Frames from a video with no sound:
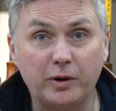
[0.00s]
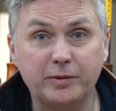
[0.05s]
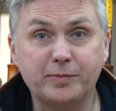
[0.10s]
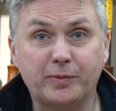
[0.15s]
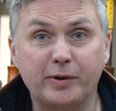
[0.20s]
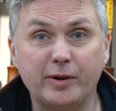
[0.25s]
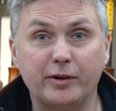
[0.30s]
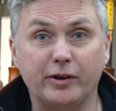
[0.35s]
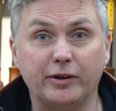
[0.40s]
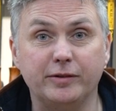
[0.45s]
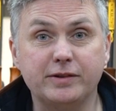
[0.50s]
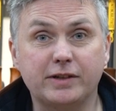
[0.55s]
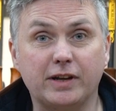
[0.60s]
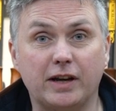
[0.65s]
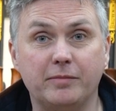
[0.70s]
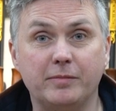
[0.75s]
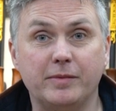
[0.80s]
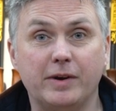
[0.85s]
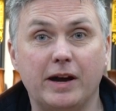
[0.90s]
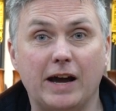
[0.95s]
to Brilliant Guns.
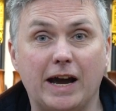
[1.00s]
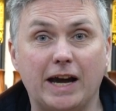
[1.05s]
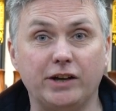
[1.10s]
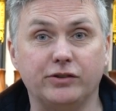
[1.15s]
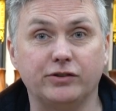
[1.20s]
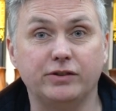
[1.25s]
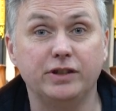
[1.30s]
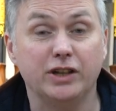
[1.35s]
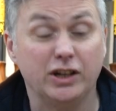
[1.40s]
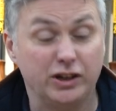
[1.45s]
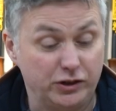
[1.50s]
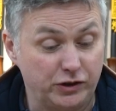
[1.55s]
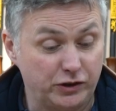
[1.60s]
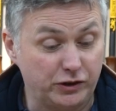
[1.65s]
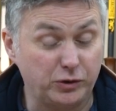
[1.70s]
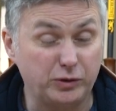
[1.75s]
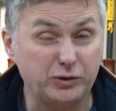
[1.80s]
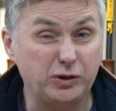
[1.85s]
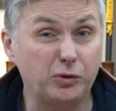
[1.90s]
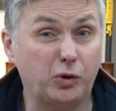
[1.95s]
I'm Adrian.
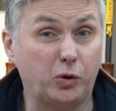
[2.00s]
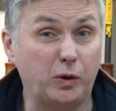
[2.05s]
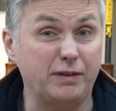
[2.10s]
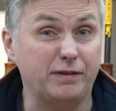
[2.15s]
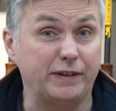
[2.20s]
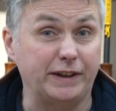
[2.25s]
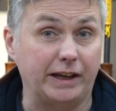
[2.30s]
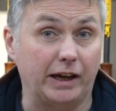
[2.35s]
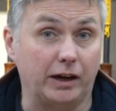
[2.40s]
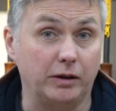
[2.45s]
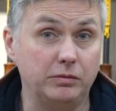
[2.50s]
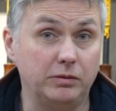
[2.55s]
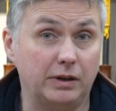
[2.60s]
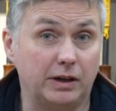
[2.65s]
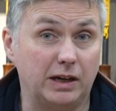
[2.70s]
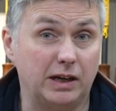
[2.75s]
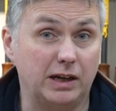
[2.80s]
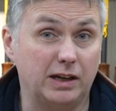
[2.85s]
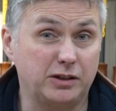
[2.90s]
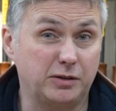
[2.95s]
Just thought I'd do a quick video.
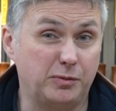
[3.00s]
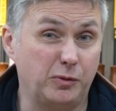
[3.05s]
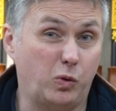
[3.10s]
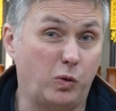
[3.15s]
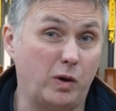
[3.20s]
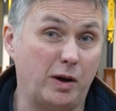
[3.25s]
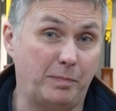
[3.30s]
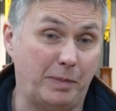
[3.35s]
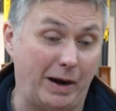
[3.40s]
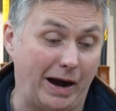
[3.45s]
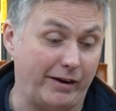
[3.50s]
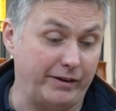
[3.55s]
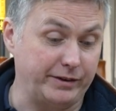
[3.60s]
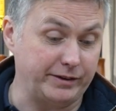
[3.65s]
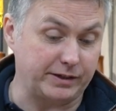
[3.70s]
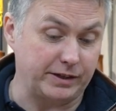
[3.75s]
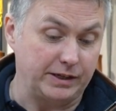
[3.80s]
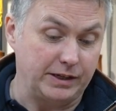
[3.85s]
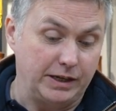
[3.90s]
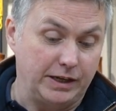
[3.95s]
It's become quite
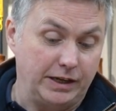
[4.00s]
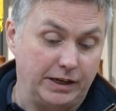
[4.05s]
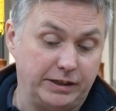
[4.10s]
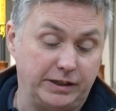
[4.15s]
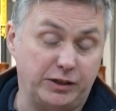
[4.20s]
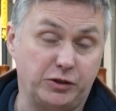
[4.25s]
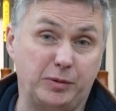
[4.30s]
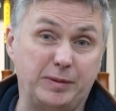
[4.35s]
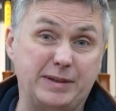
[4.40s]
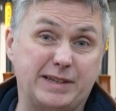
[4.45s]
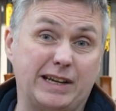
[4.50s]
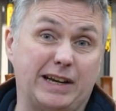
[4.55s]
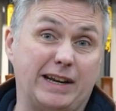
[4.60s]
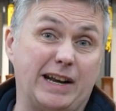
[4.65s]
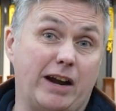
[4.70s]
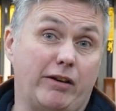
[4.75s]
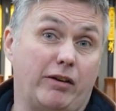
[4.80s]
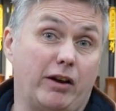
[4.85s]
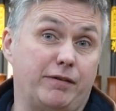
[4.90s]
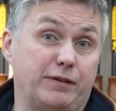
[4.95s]
apparent since we've been selling
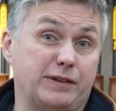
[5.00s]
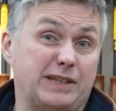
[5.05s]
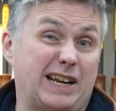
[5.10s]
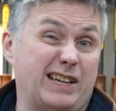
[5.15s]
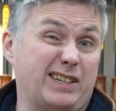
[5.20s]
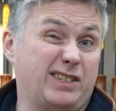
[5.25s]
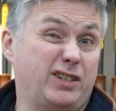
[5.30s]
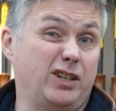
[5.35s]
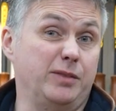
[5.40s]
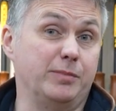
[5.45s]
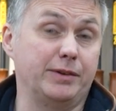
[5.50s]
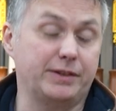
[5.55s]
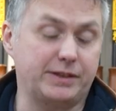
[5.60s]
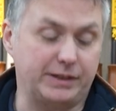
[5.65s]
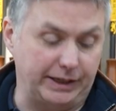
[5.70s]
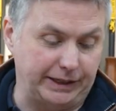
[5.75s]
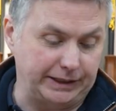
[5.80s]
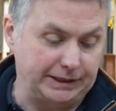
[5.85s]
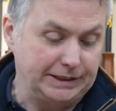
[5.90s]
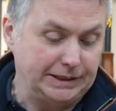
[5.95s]
air rifles the last 2
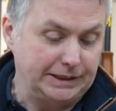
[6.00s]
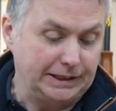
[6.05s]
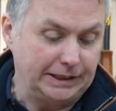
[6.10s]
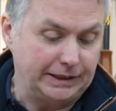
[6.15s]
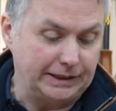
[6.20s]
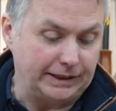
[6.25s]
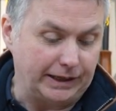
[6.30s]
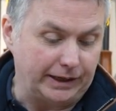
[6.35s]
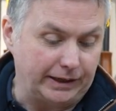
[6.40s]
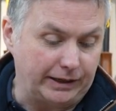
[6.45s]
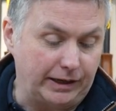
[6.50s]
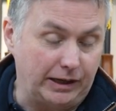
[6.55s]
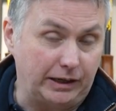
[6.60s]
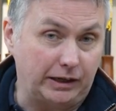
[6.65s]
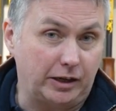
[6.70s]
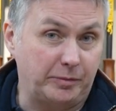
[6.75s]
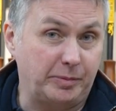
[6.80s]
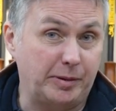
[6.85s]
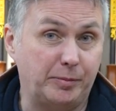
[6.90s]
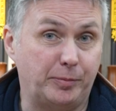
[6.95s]
months now that a
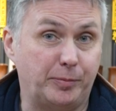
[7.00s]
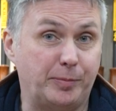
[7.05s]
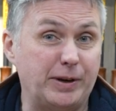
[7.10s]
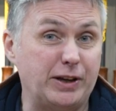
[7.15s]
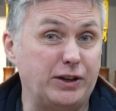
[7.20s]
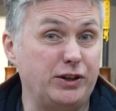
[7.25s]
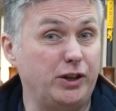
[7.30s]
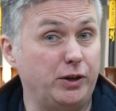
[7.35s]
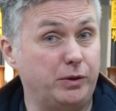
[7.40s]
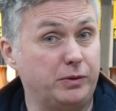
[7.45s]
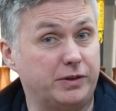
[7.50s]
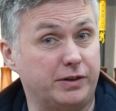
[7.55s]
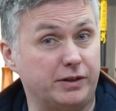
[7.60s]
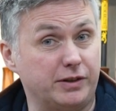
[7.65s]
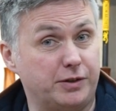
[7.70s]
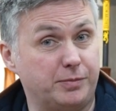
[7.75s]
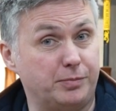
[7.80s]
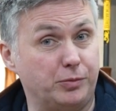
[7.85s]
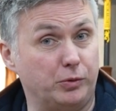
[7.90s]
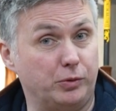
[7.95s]
lot of people have been new to
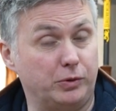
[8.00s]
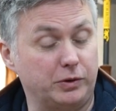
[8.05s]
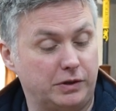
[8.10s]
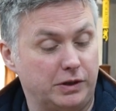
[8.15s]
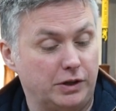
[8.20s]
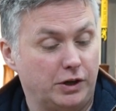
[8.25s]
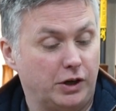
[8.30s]
the sport.